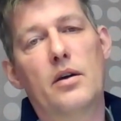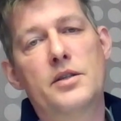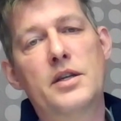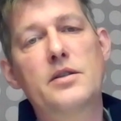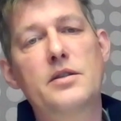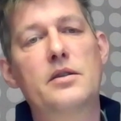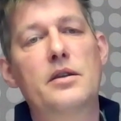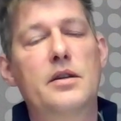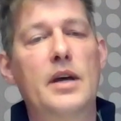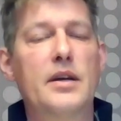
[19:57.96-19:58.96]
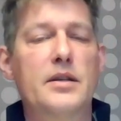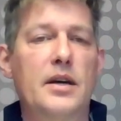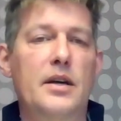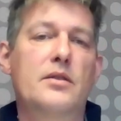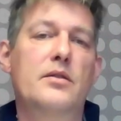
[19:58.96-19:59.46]
Since the data
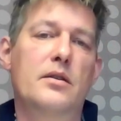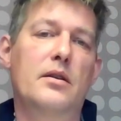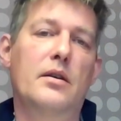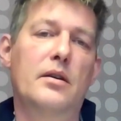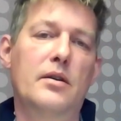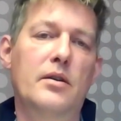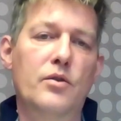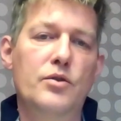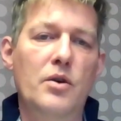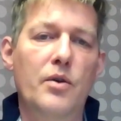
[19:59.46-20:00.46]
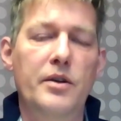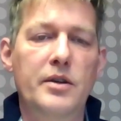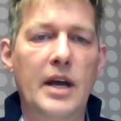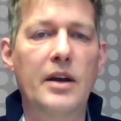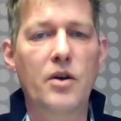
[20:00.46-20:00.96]
sets, you saw the
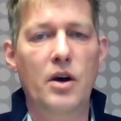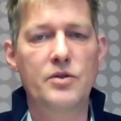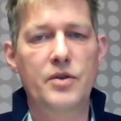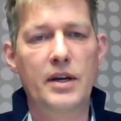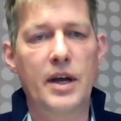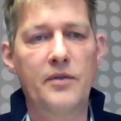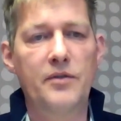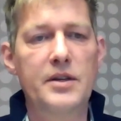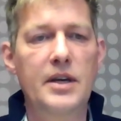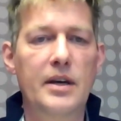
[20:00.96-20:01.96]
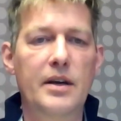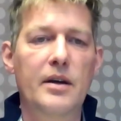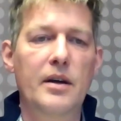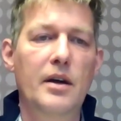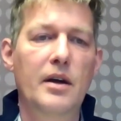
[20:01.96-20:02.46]
data contract have the data,